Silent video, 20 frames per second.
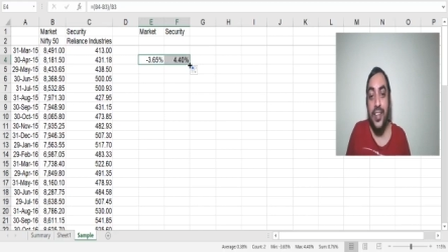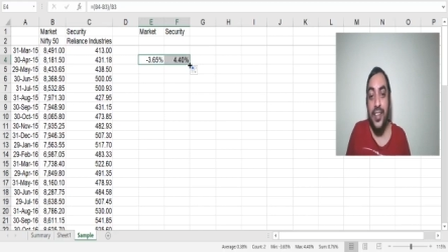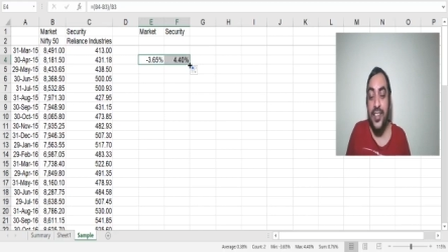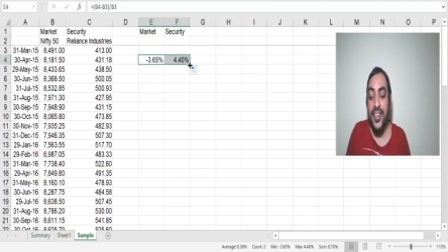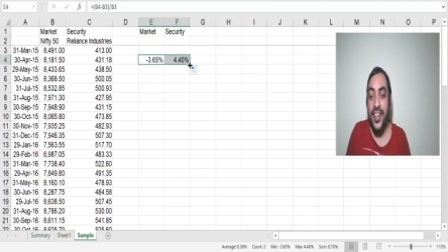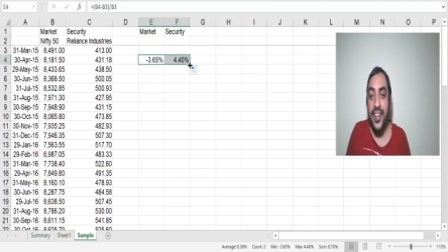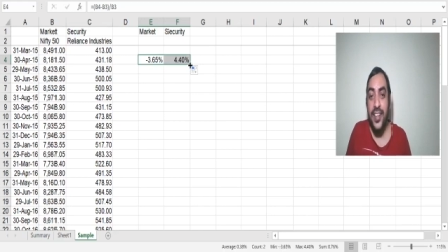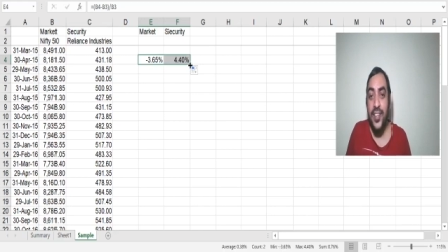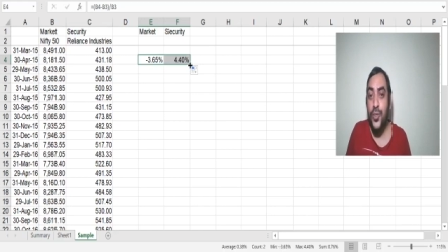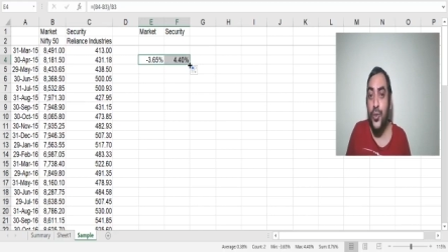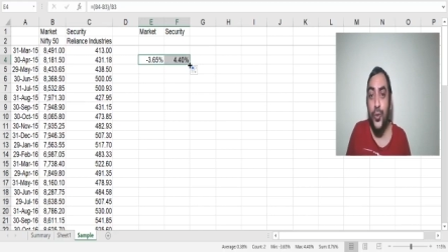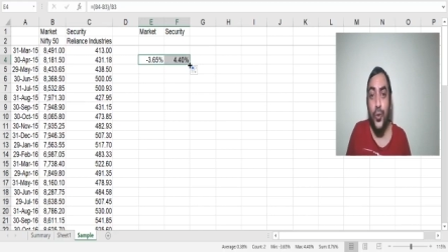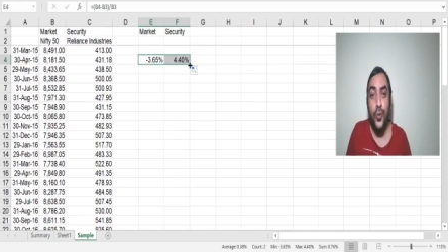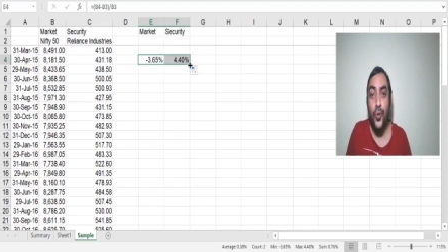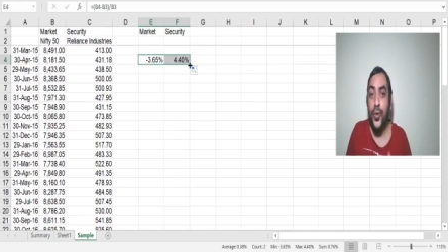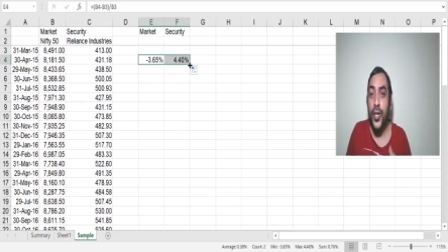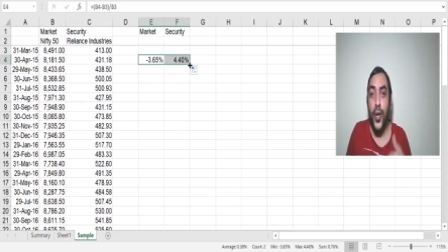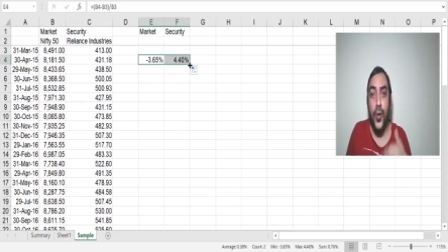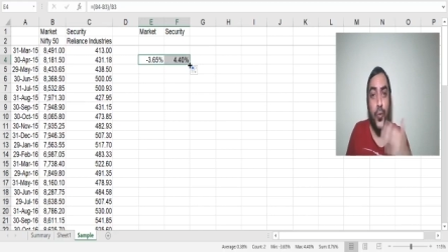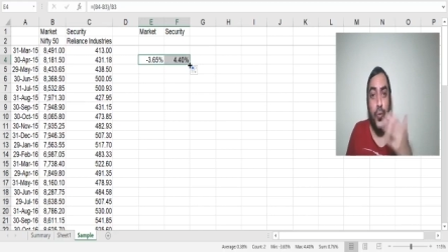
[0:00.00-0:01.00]
Then you
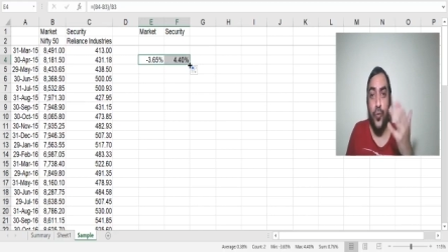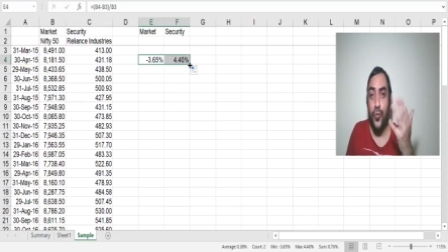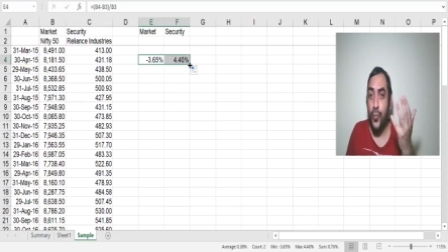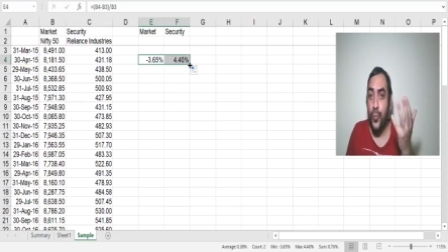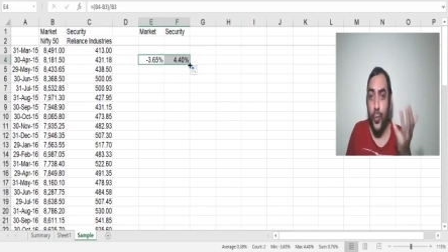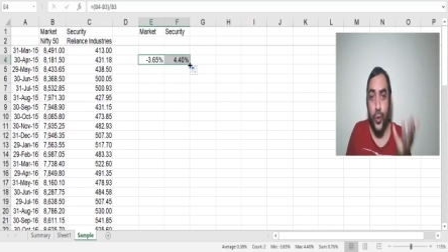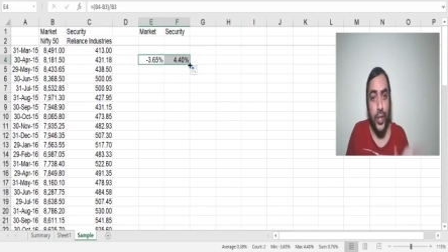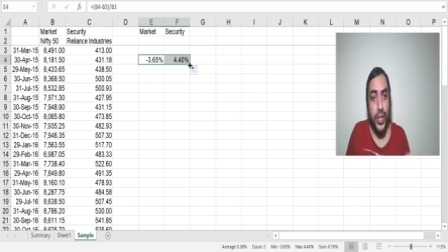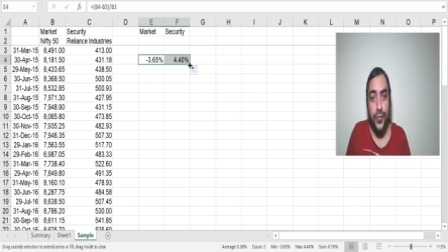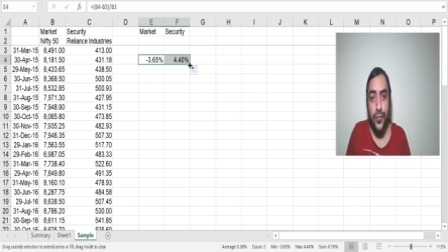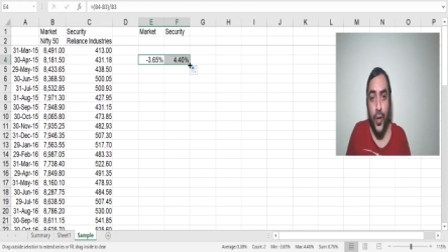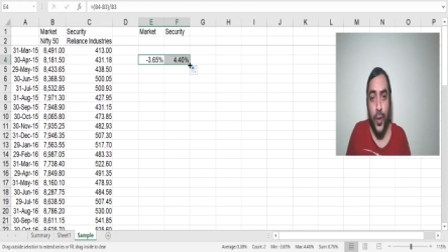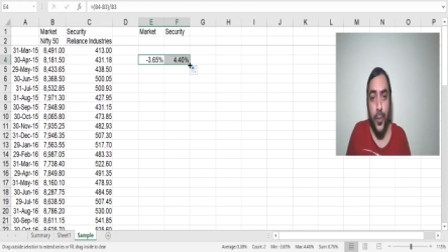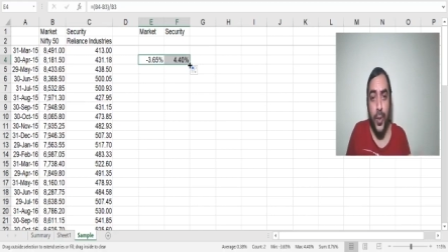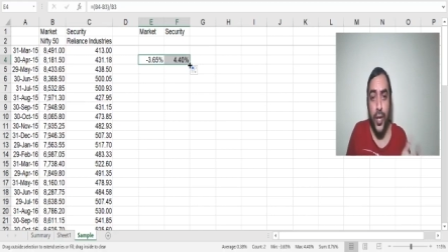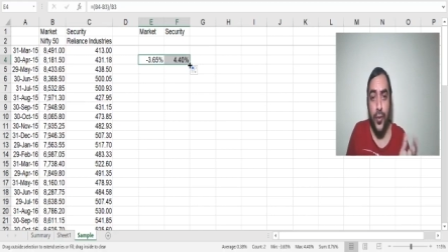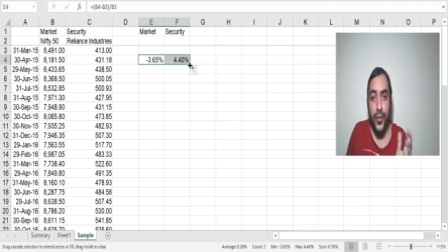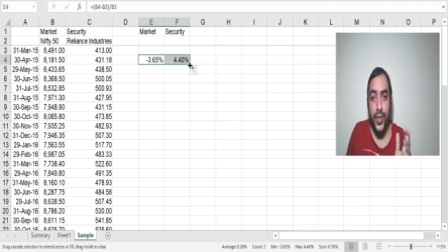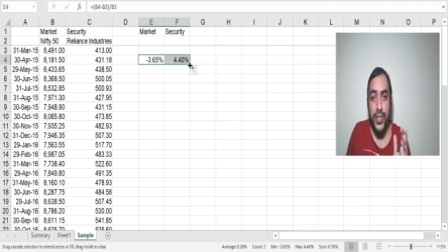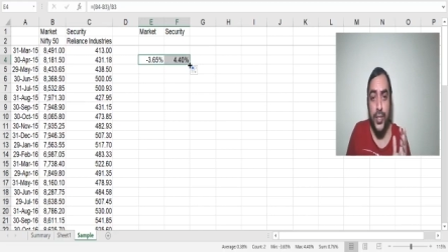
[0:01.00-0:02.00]
don't have to put the
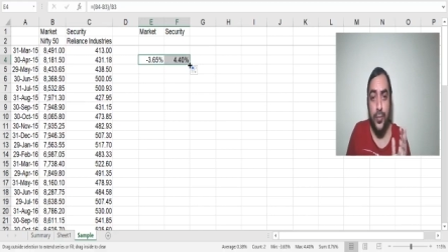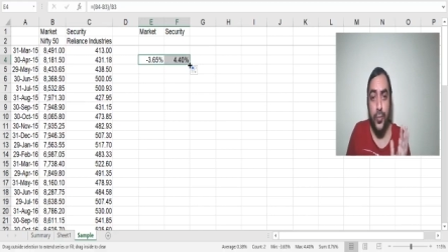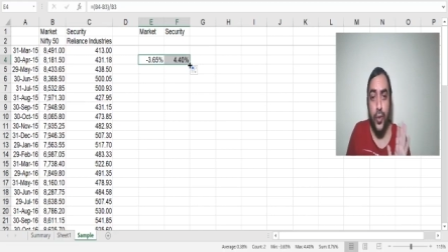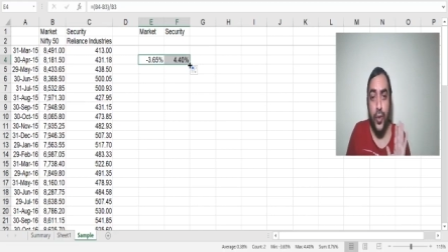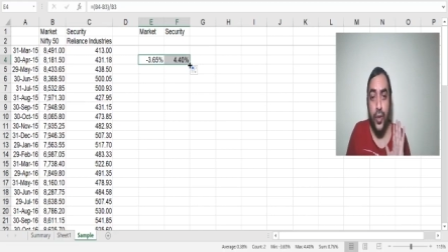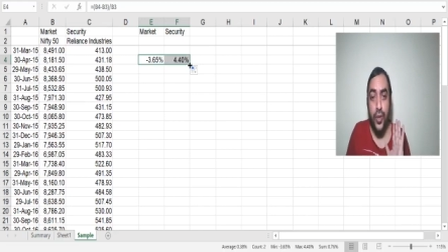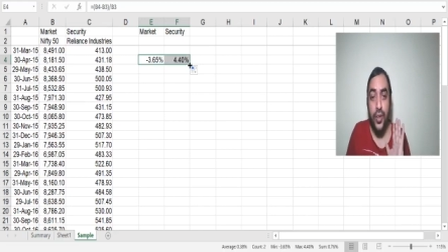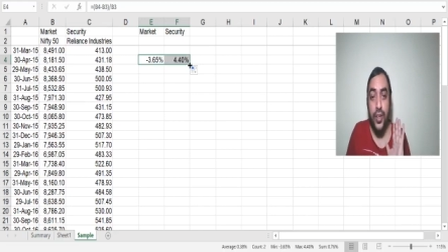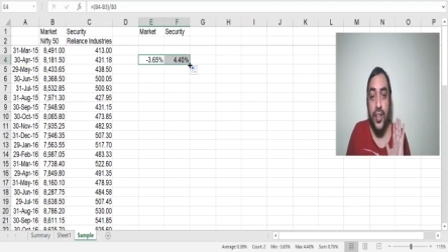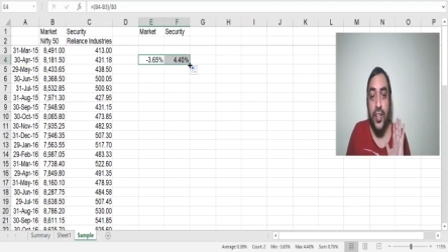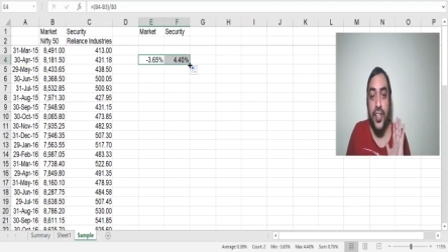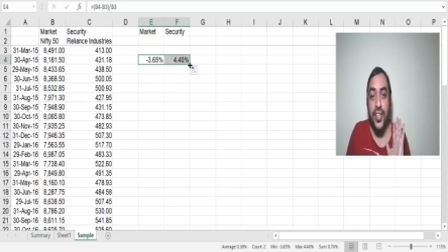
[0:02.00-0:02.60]
formula once more.